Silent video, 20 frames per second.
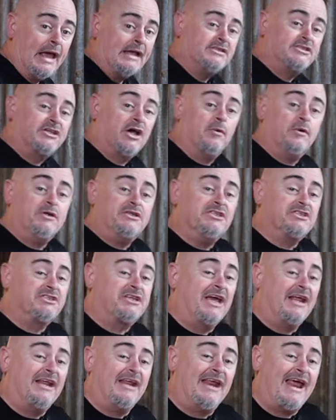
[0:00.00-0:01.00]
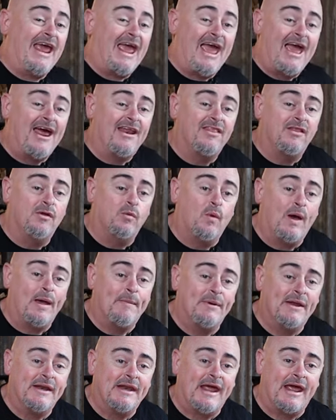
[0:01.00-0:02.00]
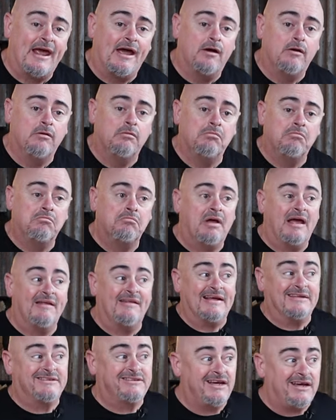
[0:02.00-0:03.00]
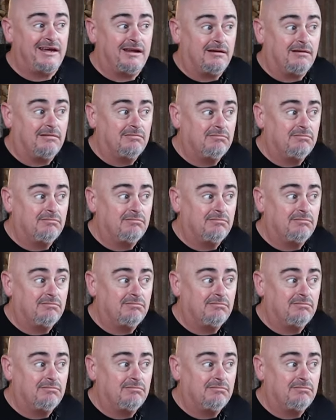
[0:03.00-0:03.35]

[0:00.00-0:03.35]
And so we just get it out of the Weber now, and that's it.